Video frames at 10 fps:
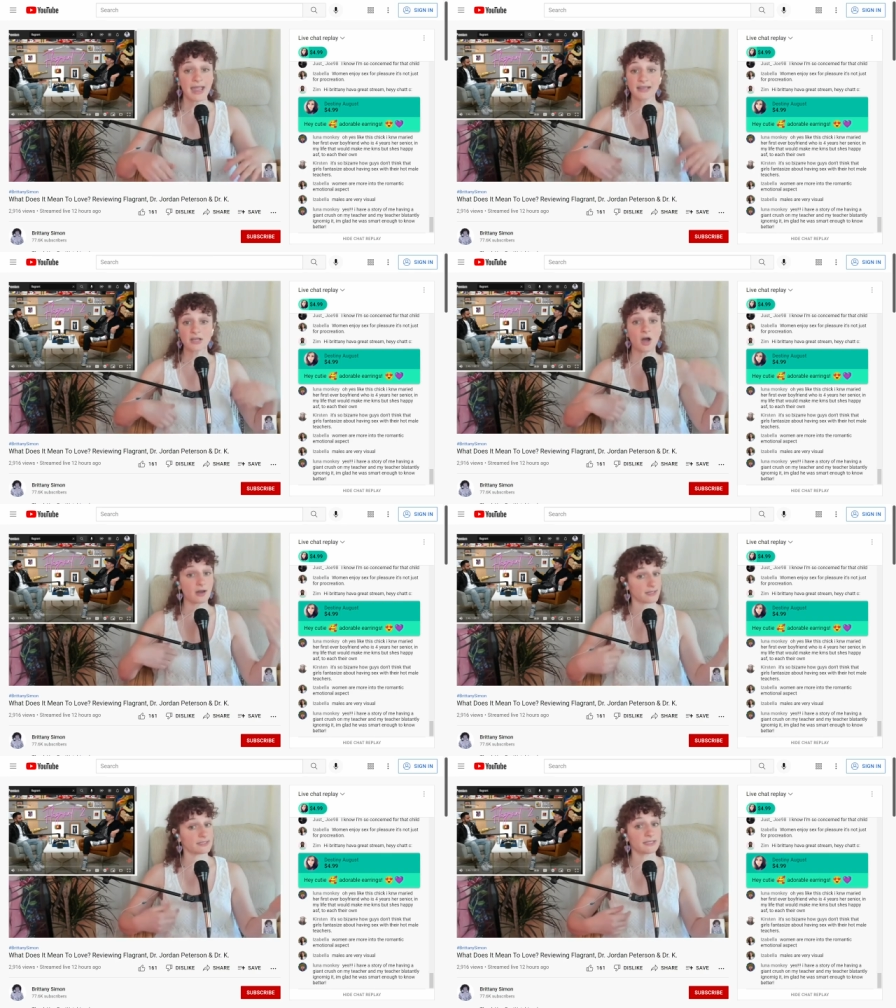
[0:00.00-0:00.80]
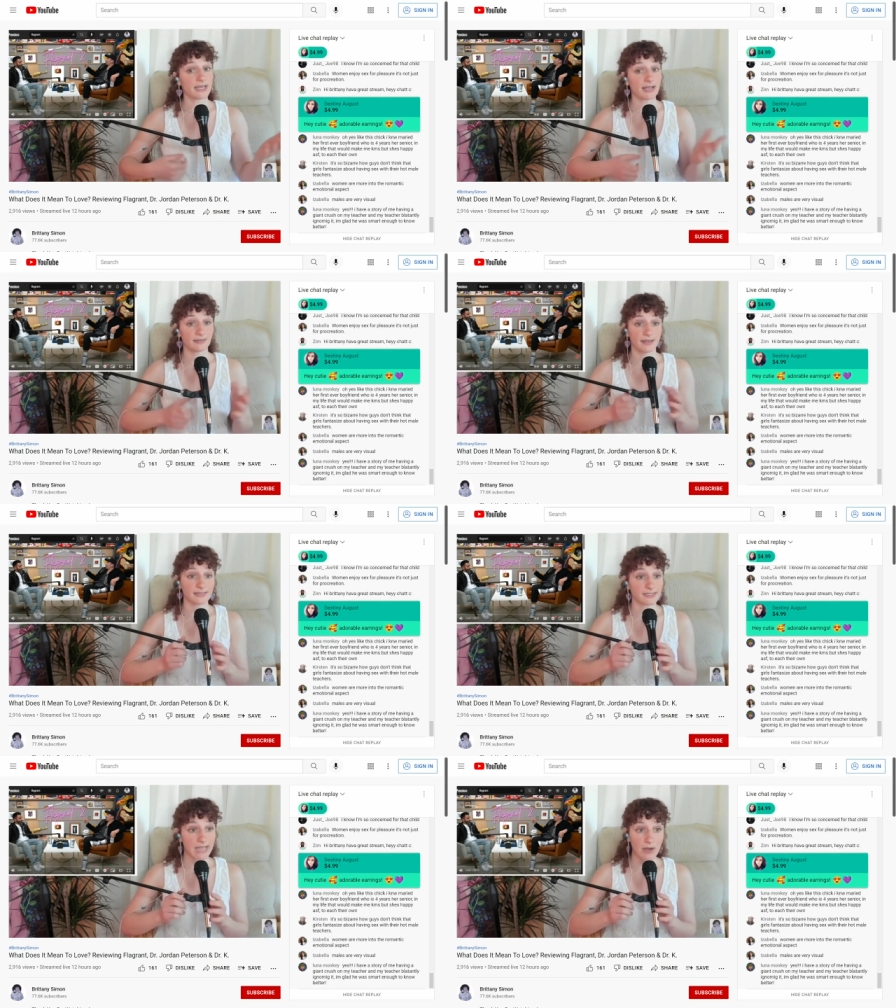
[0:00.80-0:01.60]
And honestly,
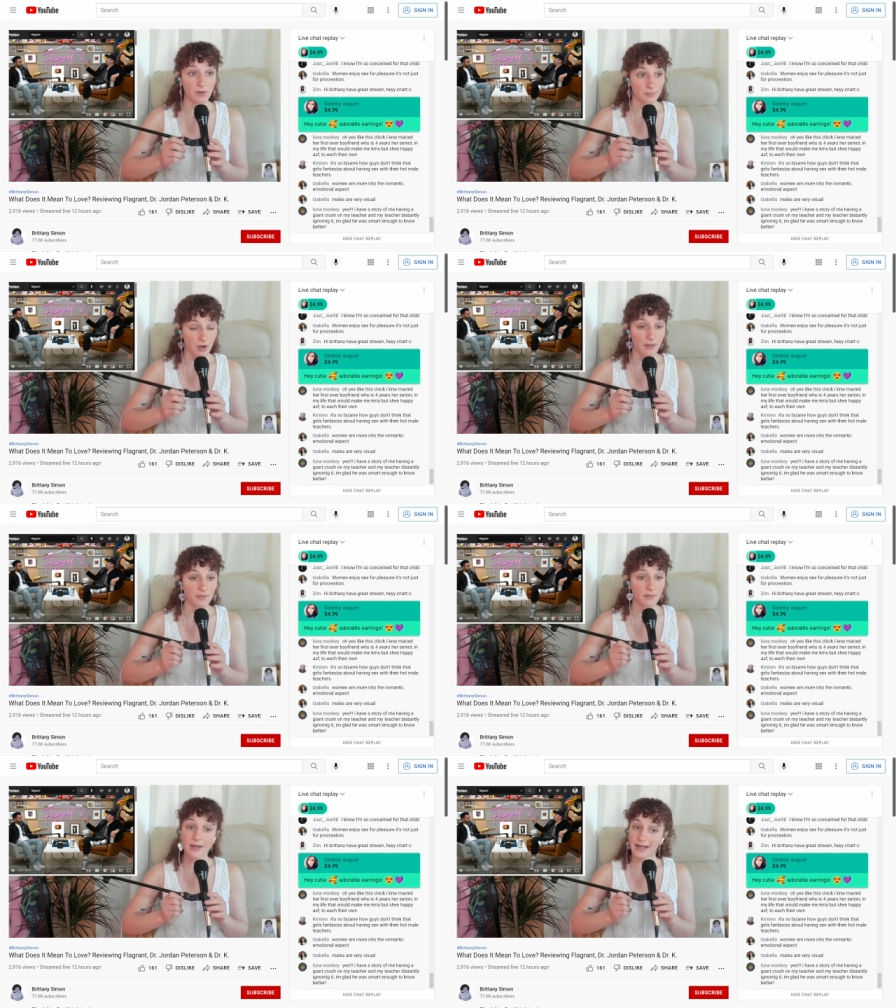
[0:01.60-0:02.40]
unless it's our problem,